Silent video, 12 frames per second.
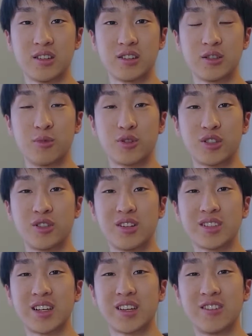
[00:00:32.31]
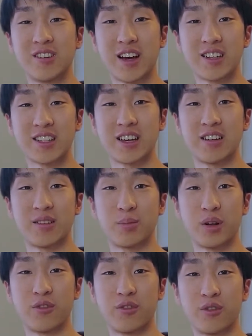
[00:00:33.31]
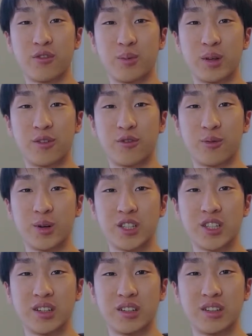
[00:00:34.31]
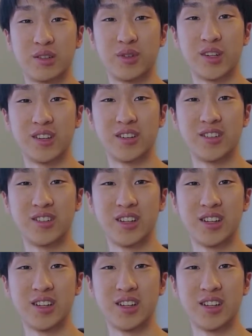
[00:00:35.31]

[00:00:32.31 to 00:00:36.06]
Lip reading: so more students like you guys can benefit from the information in this video.